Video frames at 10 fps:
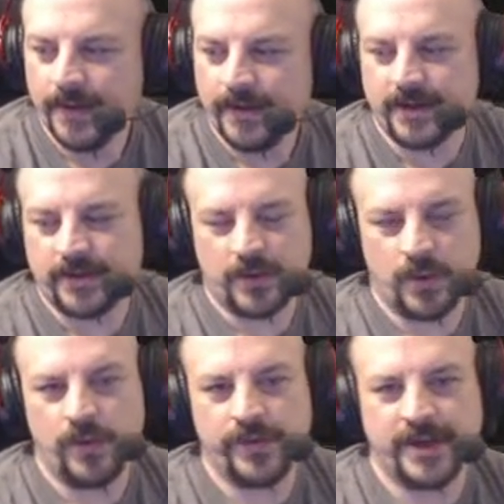Like, the
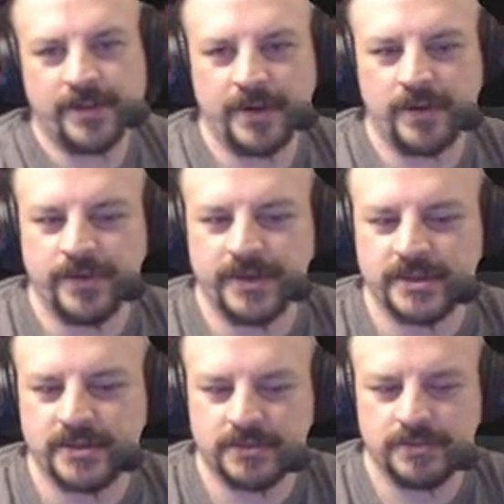cool thing about
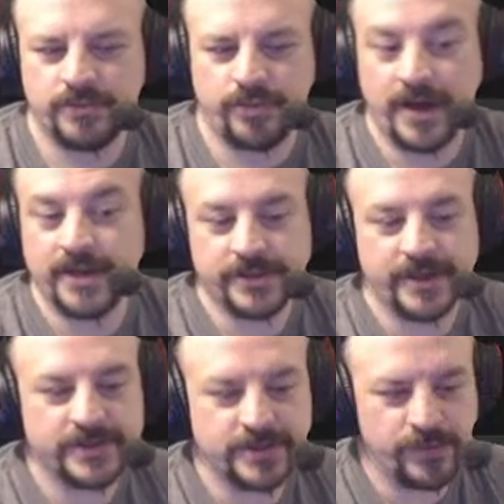this
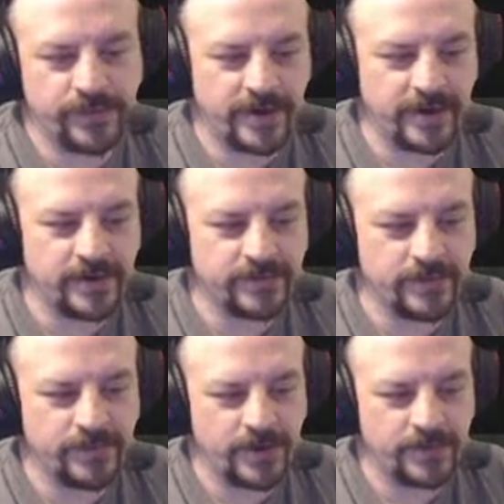project far,
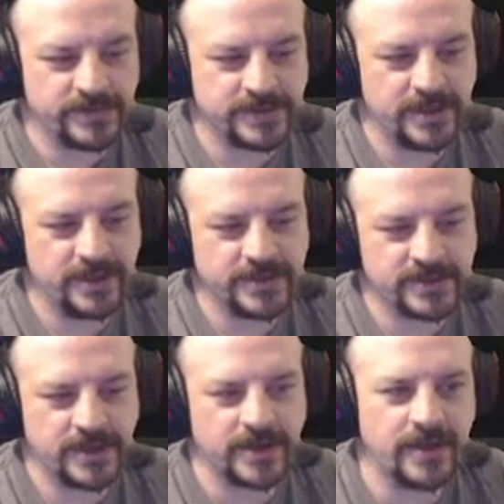from what I've seen, is
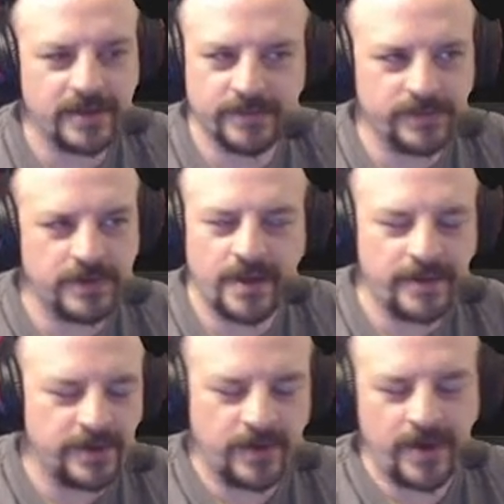I
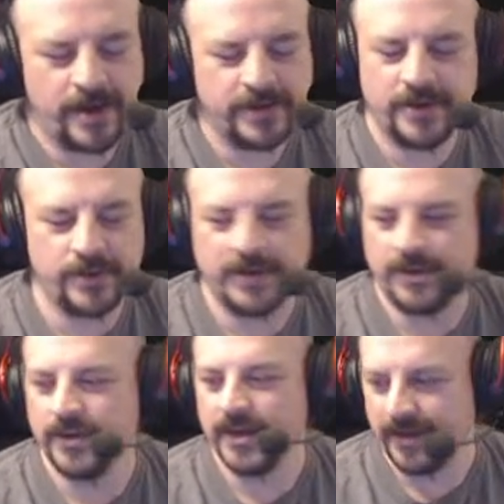don't need to do any
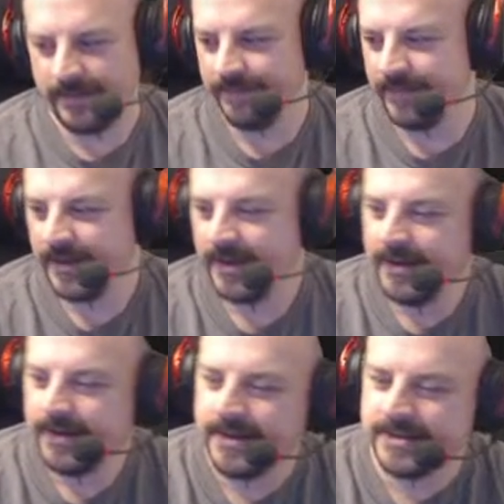2D,
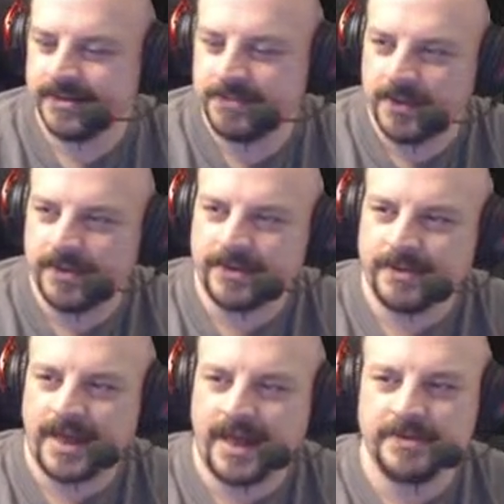because
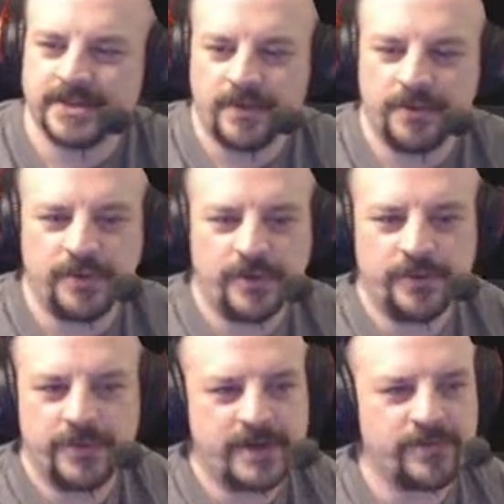the games I would build
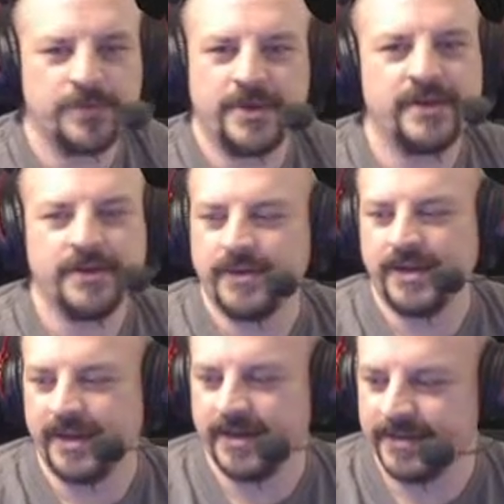would never be
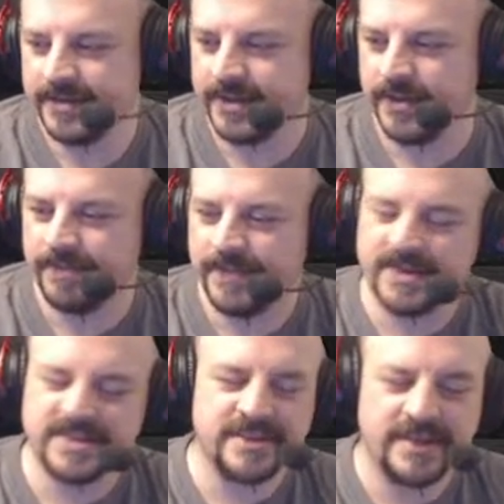2D, so it
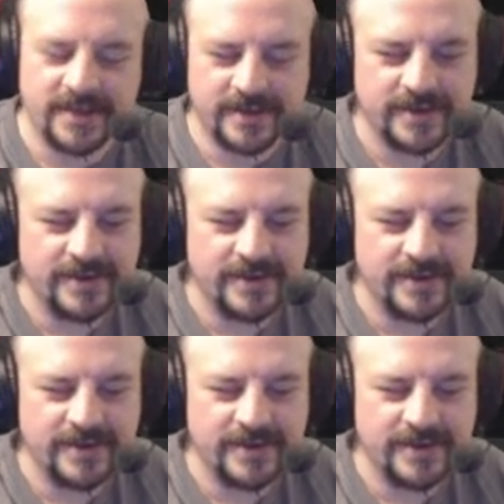doesn't need,